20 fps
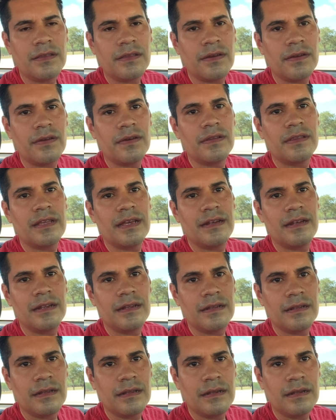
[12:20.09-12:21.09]

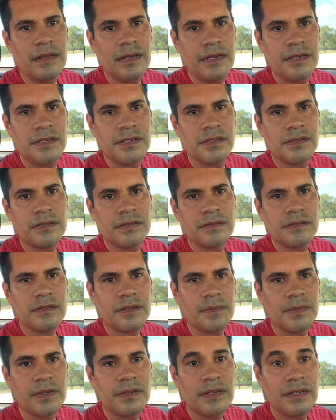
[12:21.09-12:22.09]
Toyota Nation
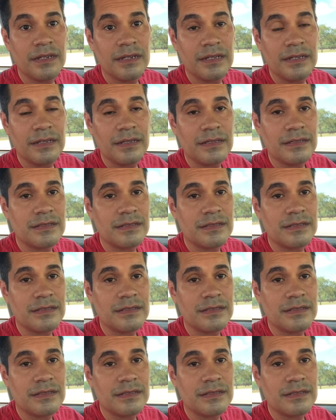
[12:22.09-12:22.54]
community.